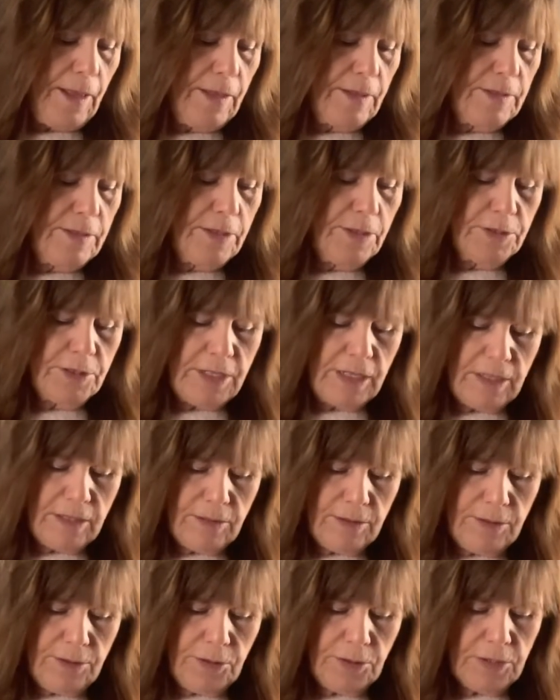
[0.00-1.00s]
So 2
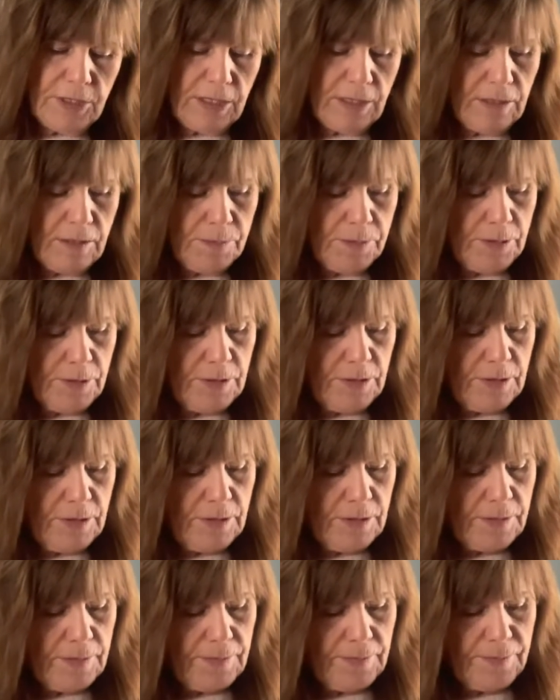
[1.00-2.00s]
teaspoons
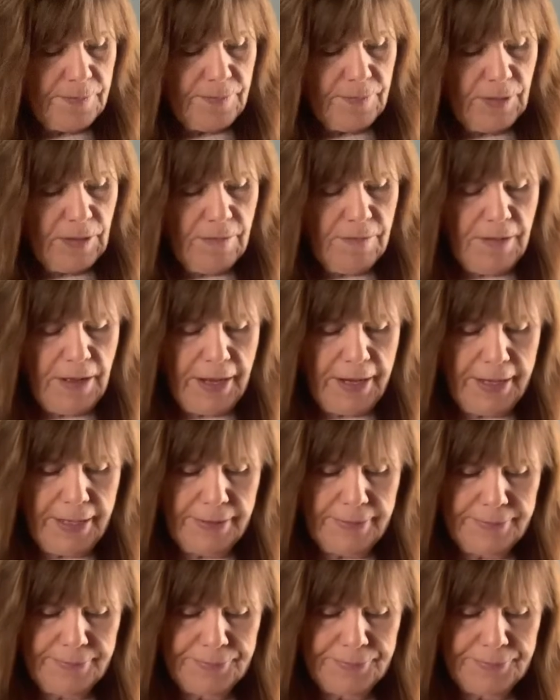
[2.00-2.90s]
of that.